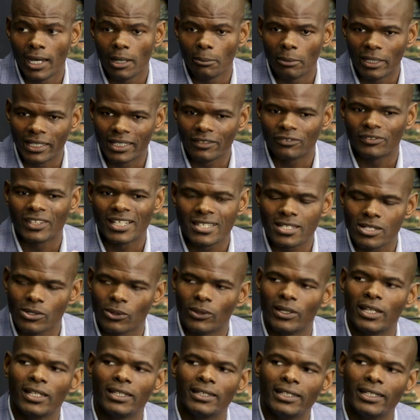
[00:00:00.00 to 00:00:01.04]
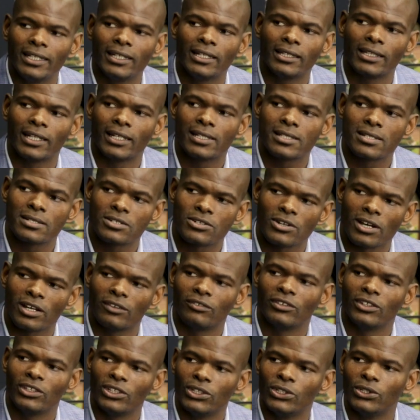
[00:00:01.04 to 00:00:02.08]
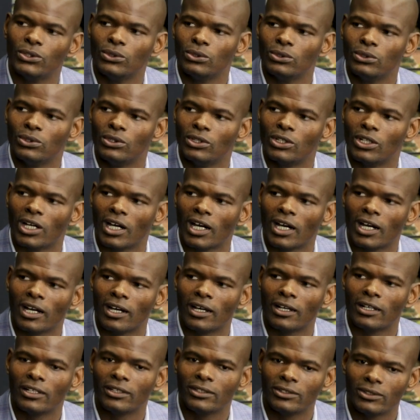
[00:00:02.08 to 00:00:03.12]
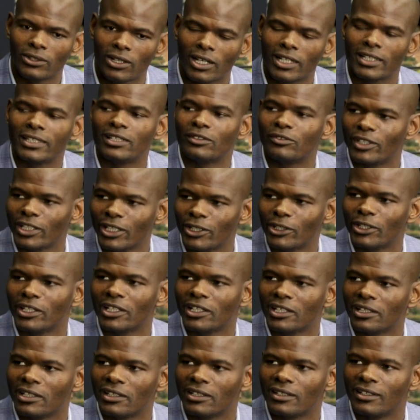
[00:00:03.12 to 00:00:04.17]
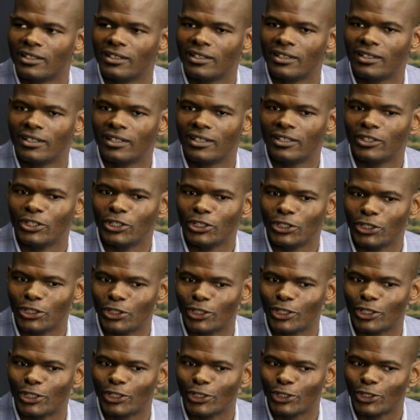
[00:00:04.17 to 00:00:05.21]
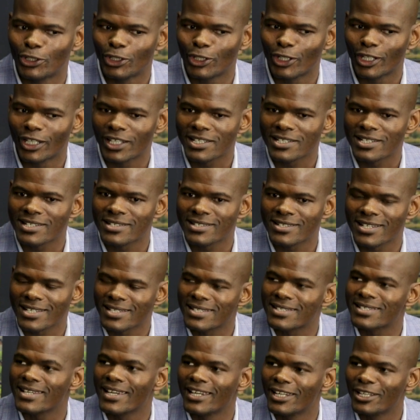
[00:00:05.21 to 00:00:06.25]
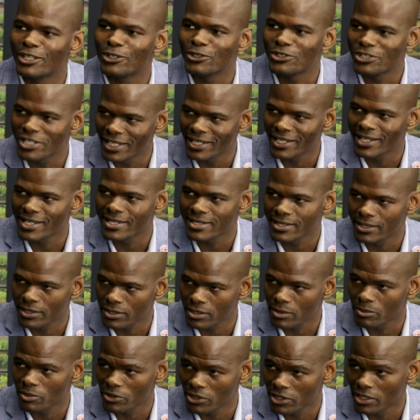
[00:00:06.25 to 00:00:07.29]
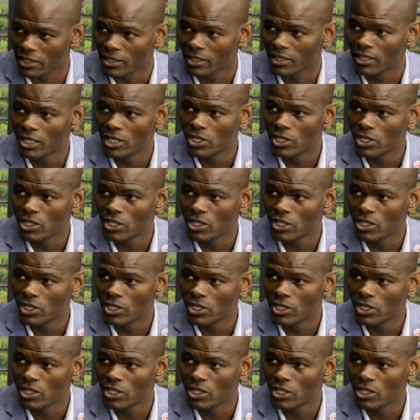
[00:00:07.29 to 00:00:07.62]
But if that's the only thing that's driving you, you are definitely gonna, you're not gonna sustain your journey as an entrepreneur.